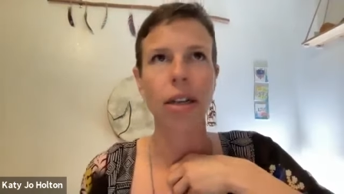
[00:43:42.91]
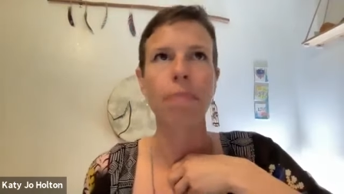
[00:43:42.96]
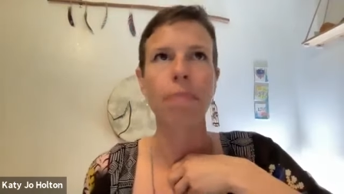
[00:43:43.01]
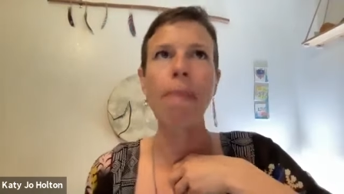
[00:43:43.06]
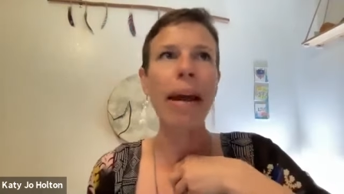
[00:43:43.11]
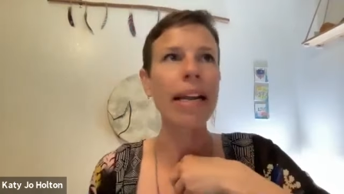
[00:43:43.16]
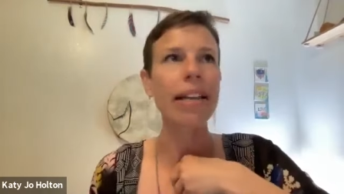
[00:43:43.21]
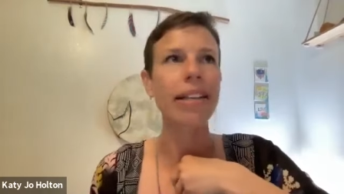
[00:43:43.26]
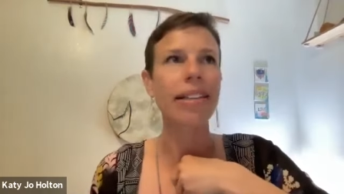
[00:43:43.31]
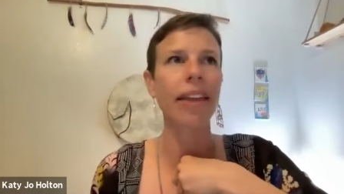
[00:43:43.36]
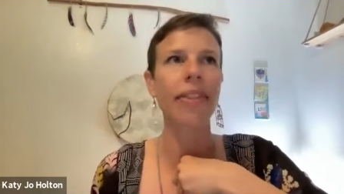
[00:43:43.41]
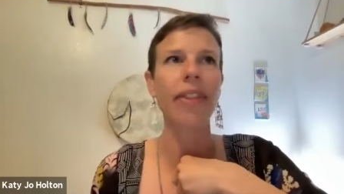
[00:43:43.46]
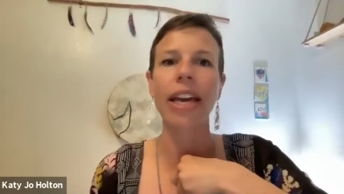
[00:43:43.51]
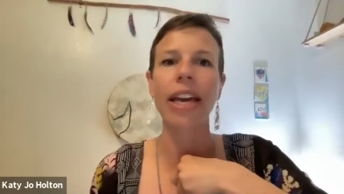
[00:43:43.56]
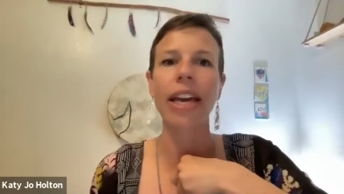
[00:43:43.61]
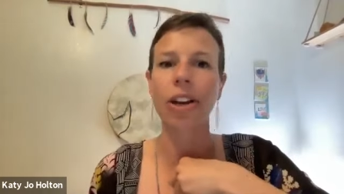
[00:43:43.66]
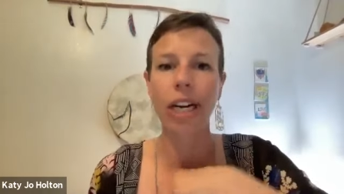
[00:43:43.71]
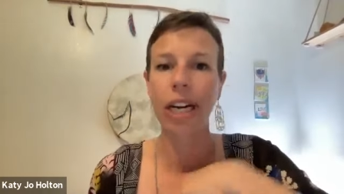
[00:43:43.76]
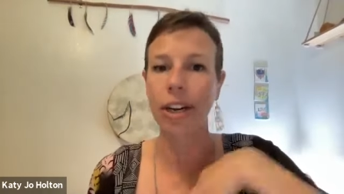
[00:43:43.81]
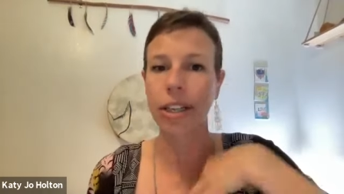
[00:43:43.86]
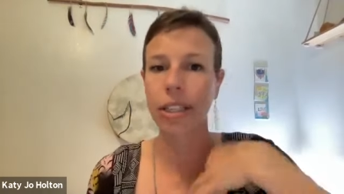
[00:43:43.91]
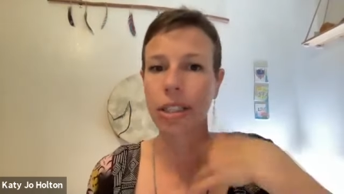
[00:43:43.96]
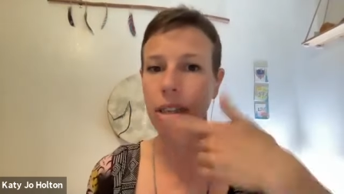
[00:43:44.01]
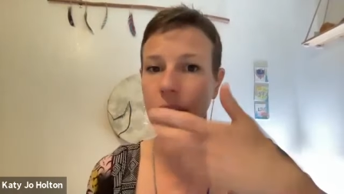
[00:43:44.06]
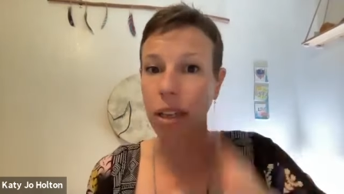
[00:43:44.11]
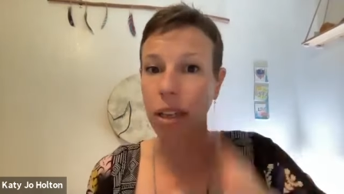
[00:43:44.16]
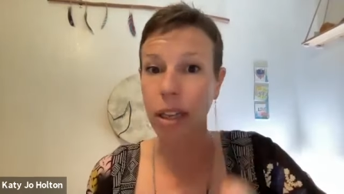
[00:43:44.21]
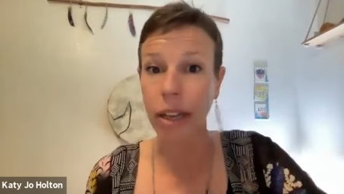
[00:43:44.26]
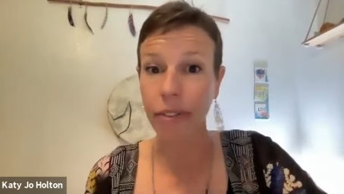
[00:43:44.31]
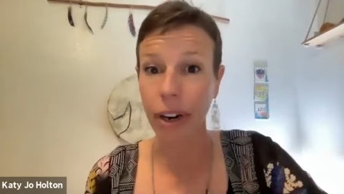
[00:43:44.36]
medicine that you're here to
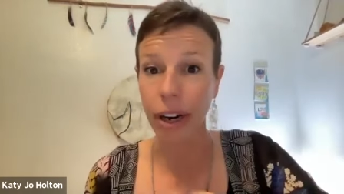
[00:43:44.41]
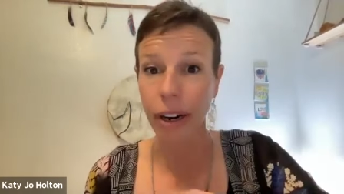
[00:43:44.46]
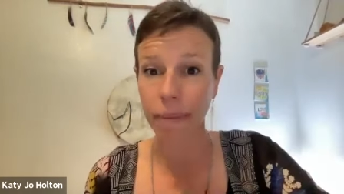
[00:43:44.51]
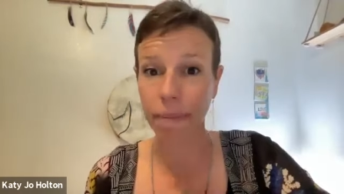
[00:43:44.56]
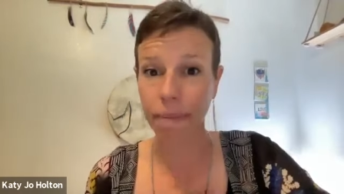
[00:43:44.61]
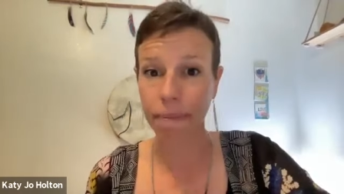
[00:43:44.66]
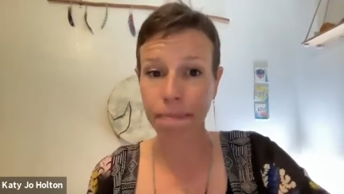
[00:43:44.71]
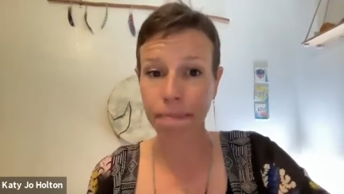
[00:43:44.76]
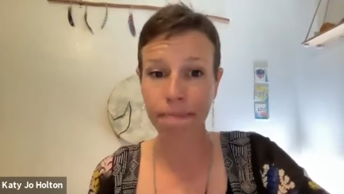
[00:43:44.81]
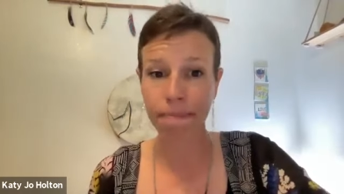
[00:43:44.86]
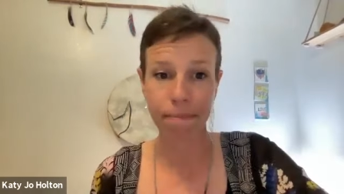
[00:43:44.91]
deliver.